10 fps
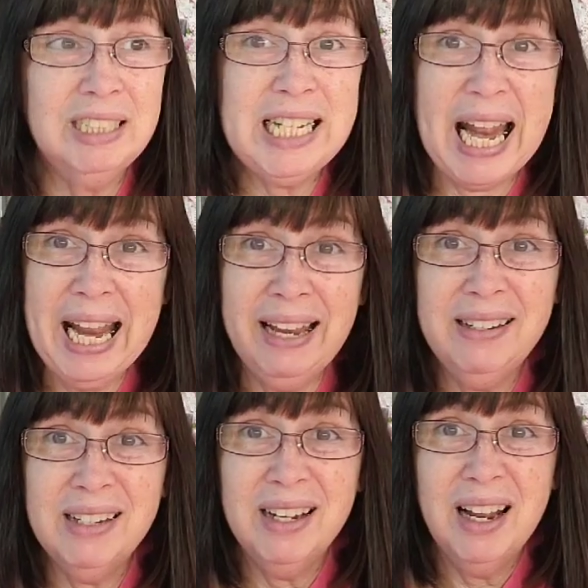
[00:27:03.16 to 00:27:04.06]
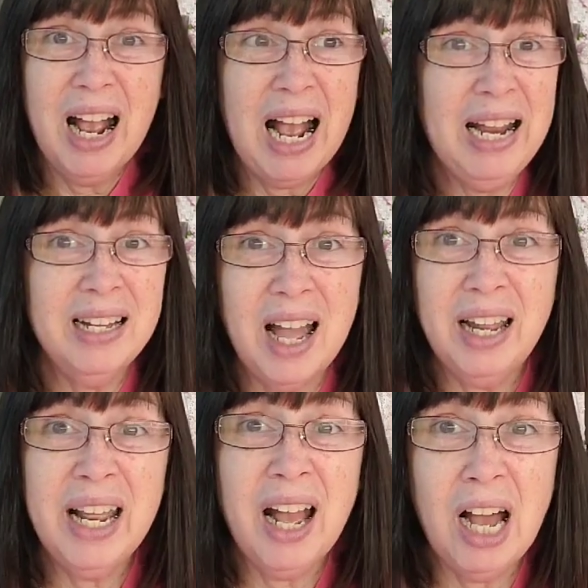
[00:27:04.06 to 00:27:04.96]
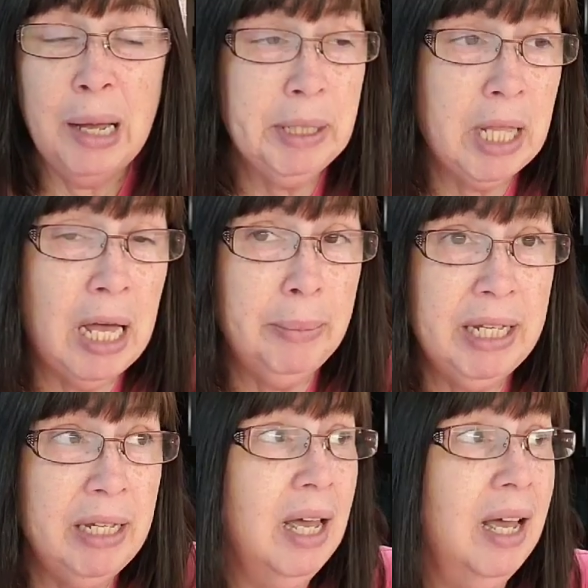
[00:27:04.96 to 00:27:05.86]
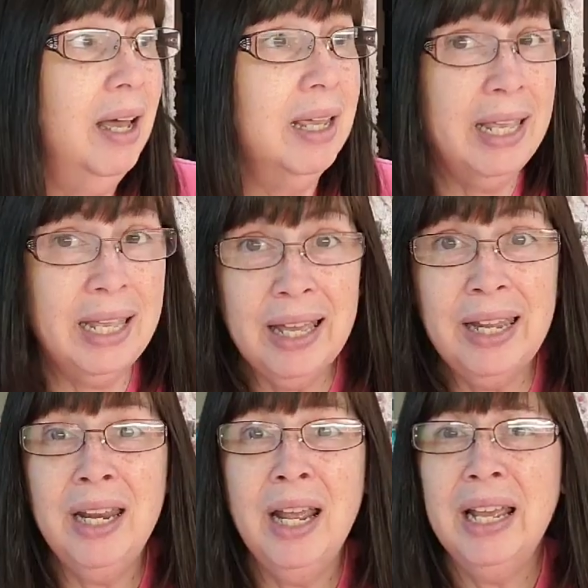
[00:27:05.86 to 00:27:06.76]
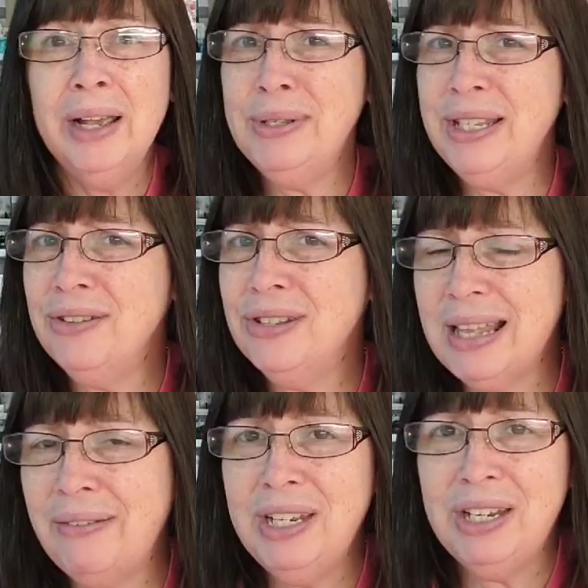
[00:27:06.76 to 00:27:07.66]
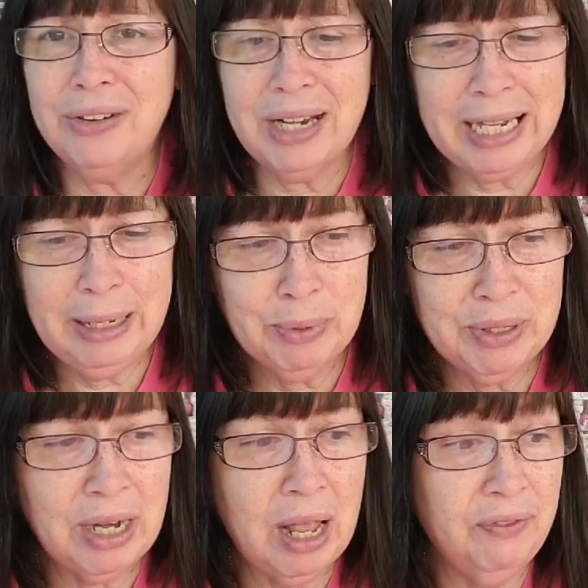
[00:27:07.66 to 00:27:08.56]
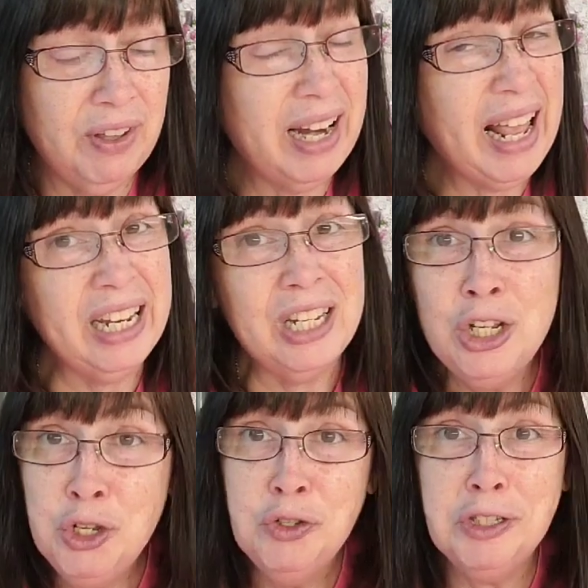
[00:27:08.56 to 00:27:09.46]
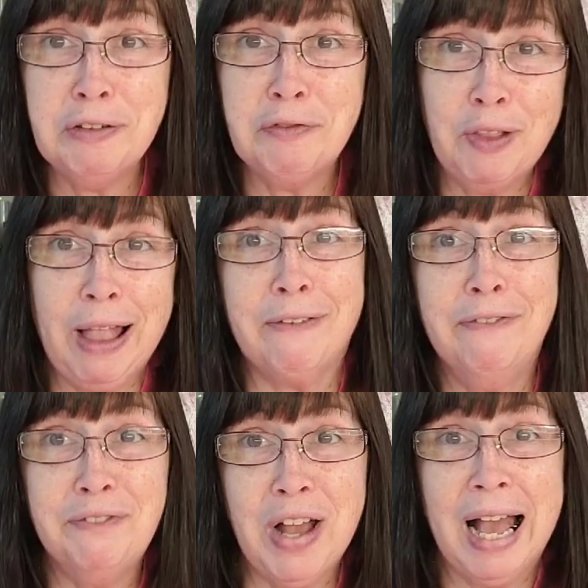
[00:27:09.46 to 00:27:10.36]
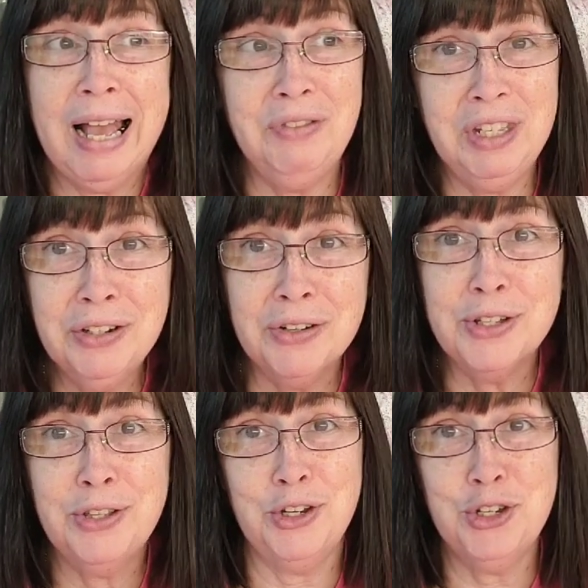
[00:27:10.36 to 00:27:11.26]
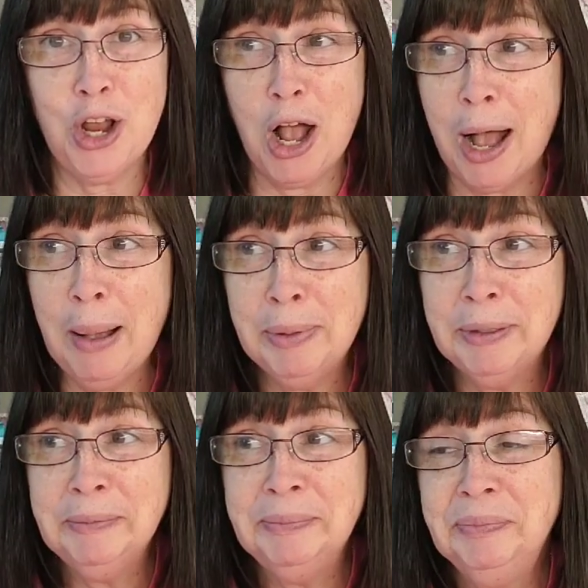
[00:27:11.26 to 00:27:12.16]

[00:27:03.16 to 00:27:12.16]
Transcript: stand I had gotten at Hobby Lobby again, was either 70 or 90% off, and I had used it for like five years at the shop.